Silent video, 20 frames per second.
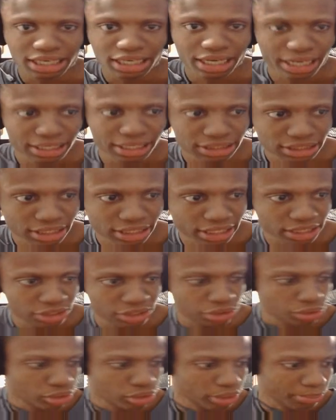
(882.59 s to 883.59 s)
that in today's
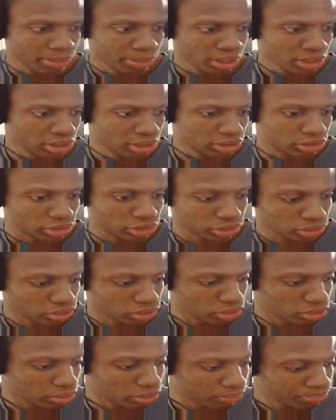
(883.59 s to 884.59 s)
stream.
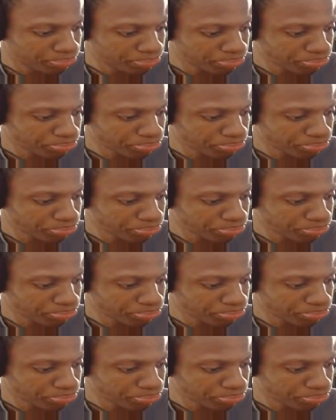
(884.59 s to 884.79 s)
So,